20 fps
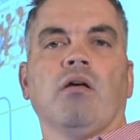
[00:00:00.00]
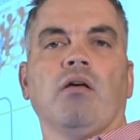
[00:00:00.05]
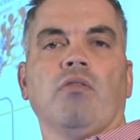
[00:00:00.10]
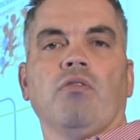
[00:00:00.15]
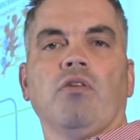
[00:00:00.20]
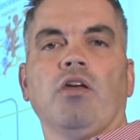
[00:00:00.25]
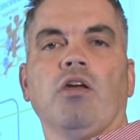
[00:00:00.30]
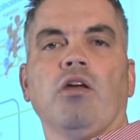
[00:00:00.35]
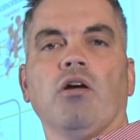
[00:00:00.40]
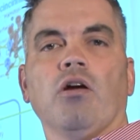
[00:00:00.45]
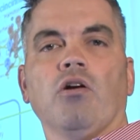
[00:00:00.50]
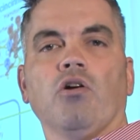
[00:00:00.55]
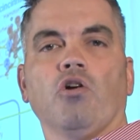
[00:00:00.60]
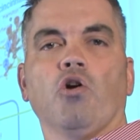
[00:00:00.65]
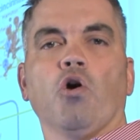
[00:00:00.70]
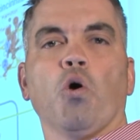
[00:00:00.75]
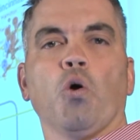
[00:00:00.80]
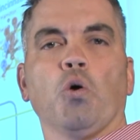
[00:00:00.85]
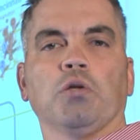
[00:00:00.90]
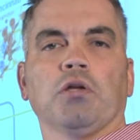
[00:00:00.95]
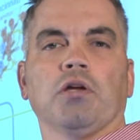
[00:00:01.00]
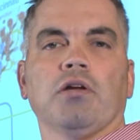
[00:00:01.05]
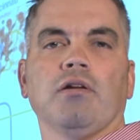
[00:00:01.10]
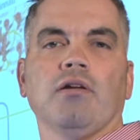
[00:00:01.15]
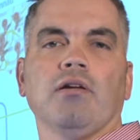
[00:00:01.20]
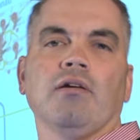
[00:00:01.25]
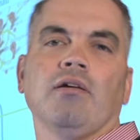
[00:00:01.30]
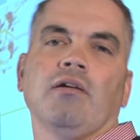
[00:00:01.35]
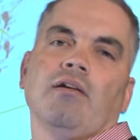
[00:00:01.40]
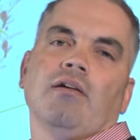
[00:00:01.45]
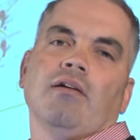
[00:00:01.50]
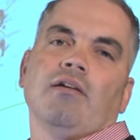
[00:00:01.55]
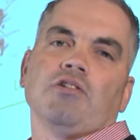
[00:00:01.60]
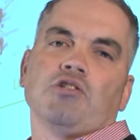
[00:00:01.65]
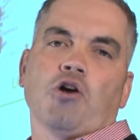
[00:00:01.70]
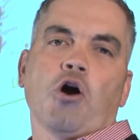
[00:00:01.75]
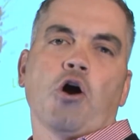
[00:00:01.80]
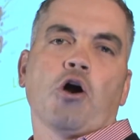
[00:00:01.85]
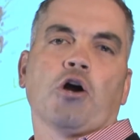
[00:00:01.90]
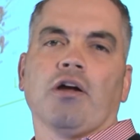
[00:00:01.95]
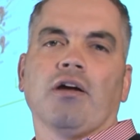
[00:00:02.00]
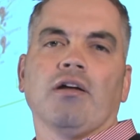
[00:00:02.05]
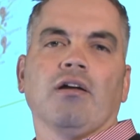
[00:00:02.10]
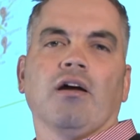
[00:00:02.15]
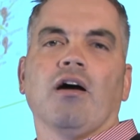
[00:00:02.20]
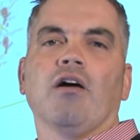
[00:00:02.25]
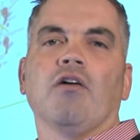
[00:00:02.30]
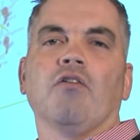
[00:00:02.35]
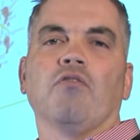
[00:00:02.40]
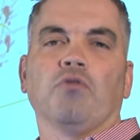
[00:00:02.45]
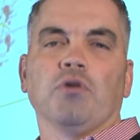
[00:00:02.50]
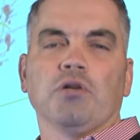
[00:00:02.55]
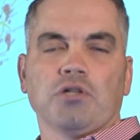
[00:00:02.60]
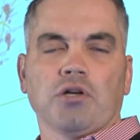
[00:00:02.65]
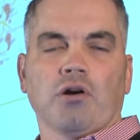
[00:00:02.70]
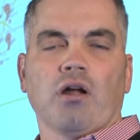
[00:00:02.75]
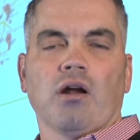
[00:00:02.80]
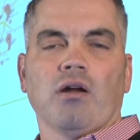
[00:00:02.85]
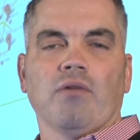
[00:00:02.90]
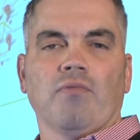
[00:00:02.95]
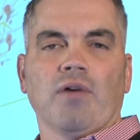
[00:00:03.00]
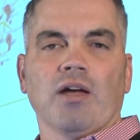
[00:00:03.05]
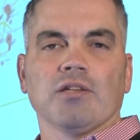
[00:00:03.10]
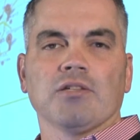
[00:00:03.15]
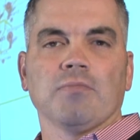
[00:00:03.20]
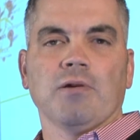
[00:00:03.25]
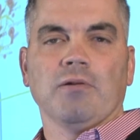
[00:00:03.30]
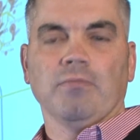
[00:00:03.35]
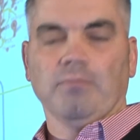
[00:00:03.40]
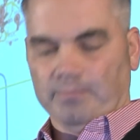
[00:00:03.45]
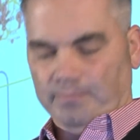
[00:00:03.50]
the golden target of return on investment.